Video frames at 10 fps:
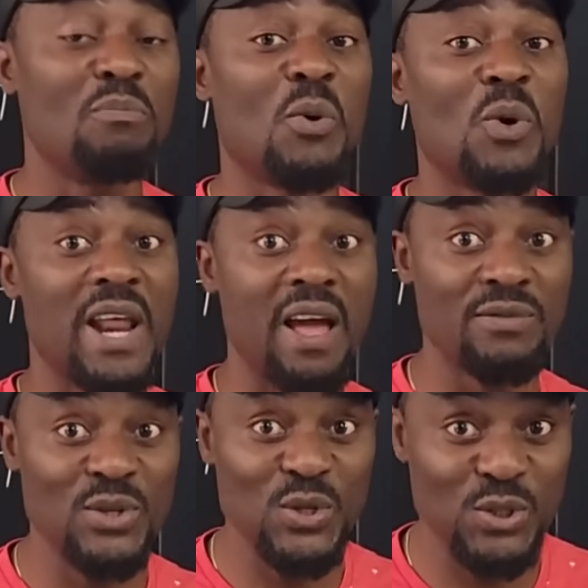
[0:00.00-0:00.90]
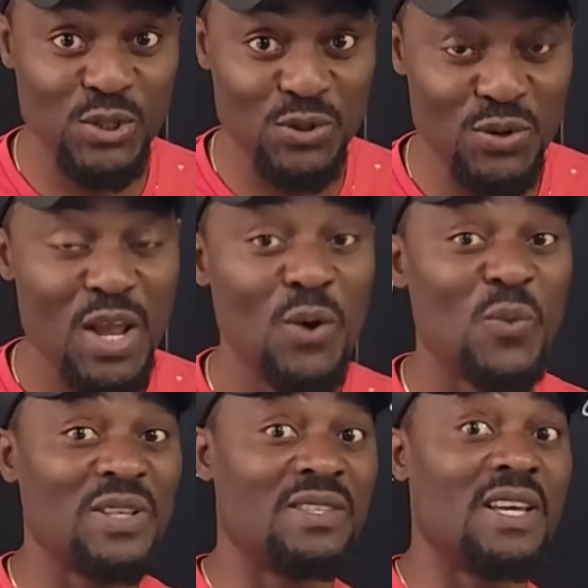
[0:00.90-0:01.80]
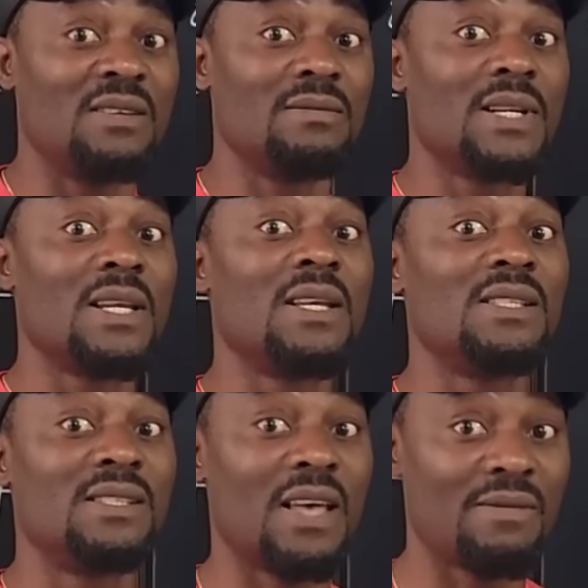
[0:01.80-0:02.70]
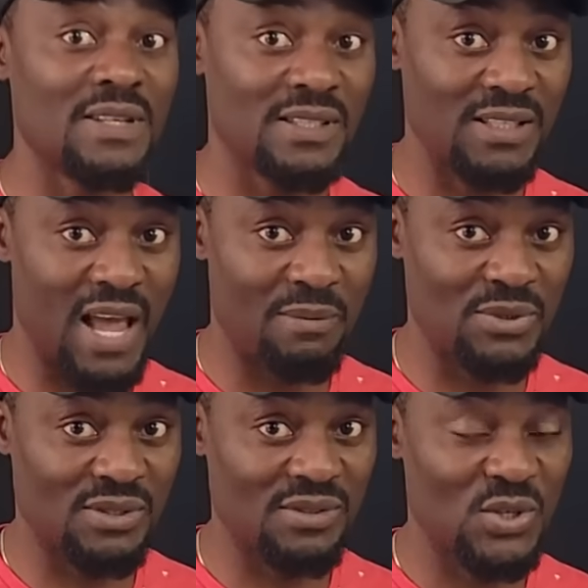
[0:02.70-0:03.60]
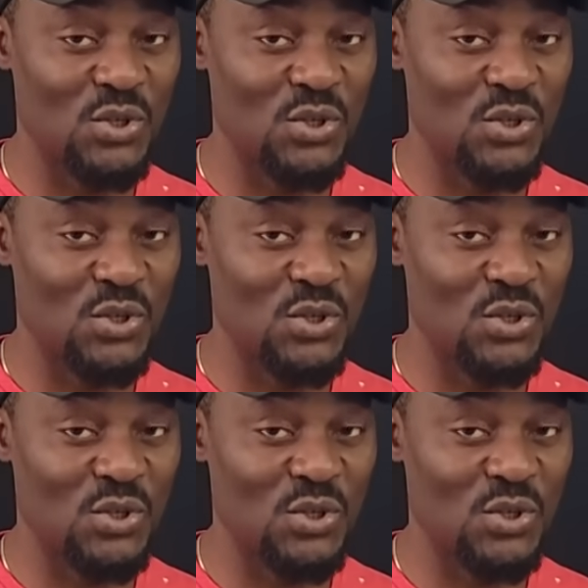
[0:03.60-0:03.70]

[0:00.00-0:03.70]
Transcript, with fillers: But whatever you do, within 7 steps,